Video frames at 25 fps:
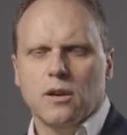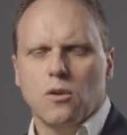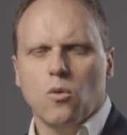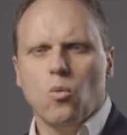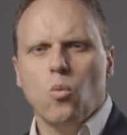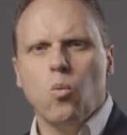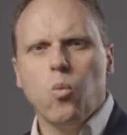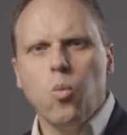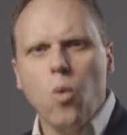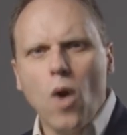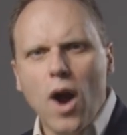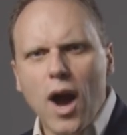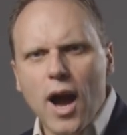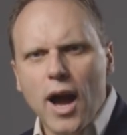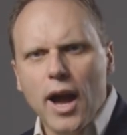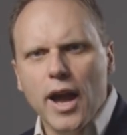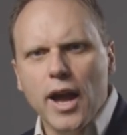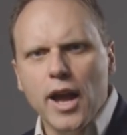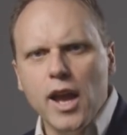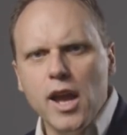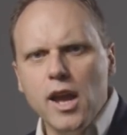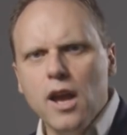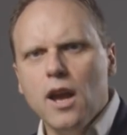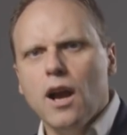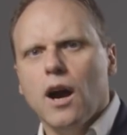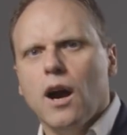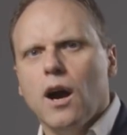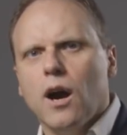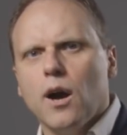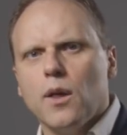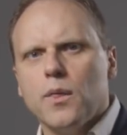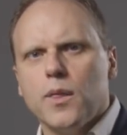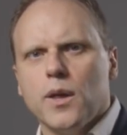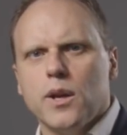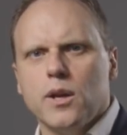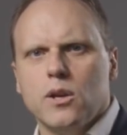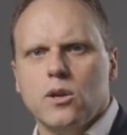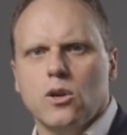why
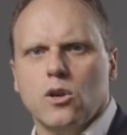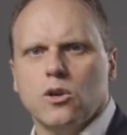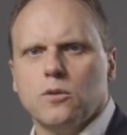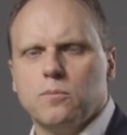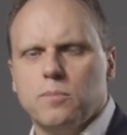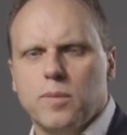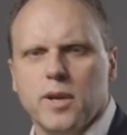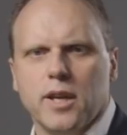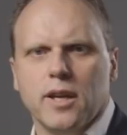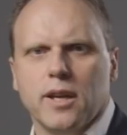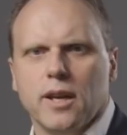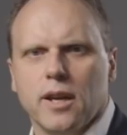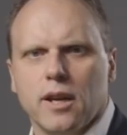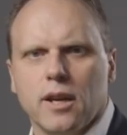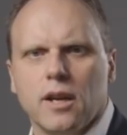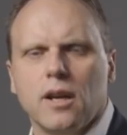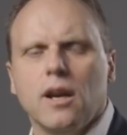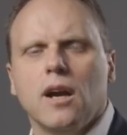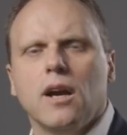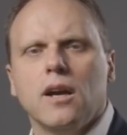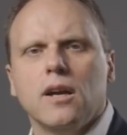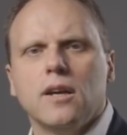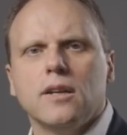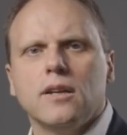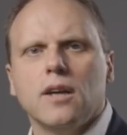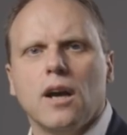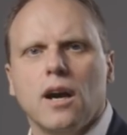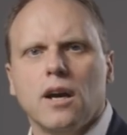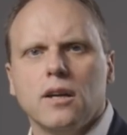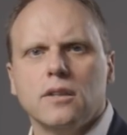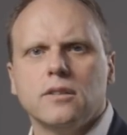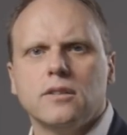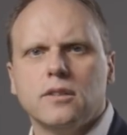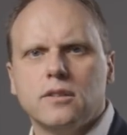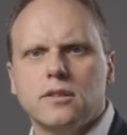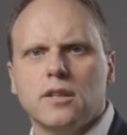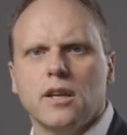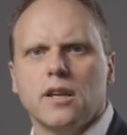are they not being
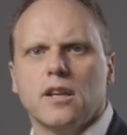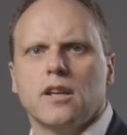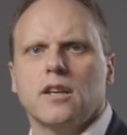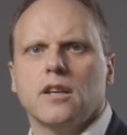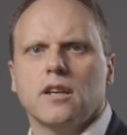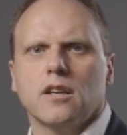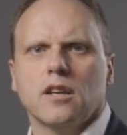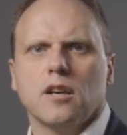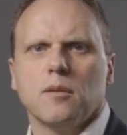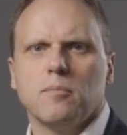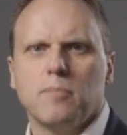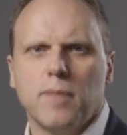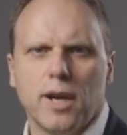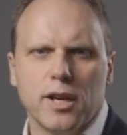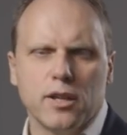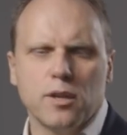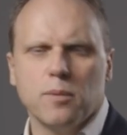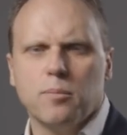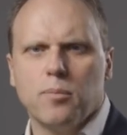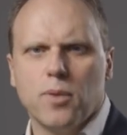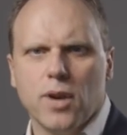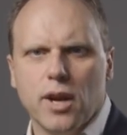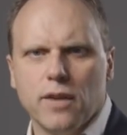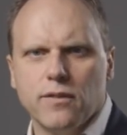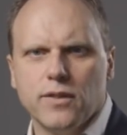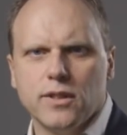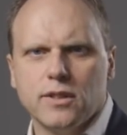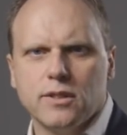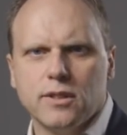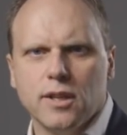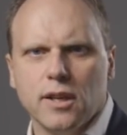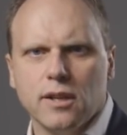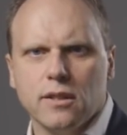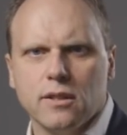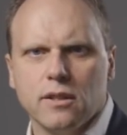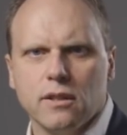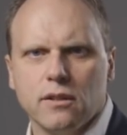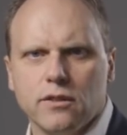undertaken by the private
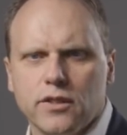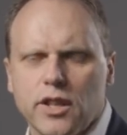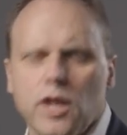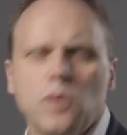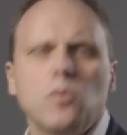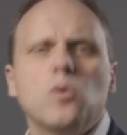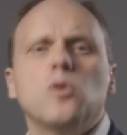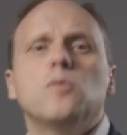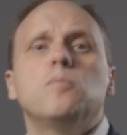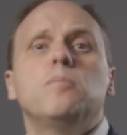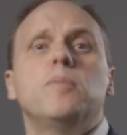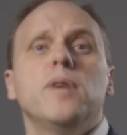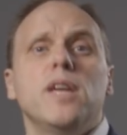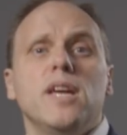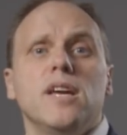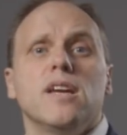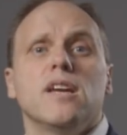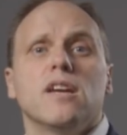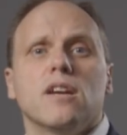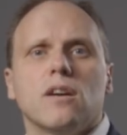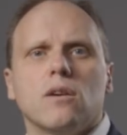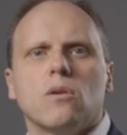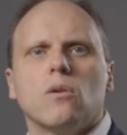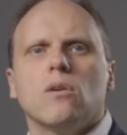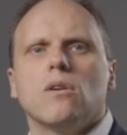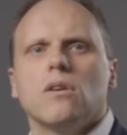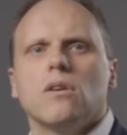sector? They would be.